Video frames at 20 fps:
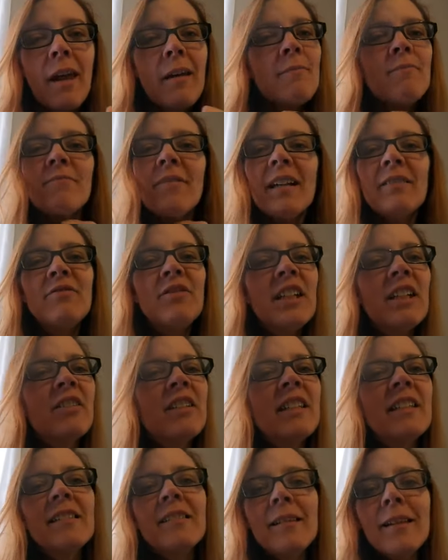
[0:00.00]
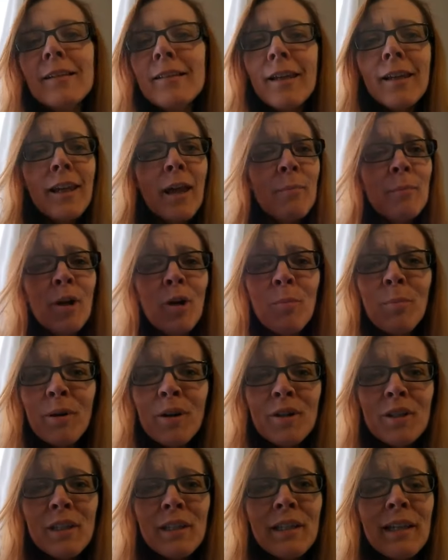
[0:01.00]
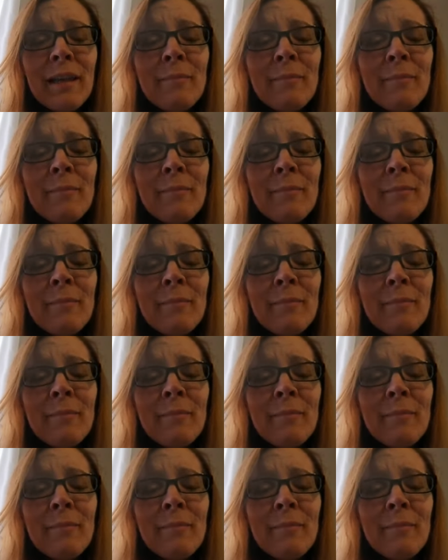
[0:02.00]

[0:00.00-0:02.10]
I'm a very anti-chemical person.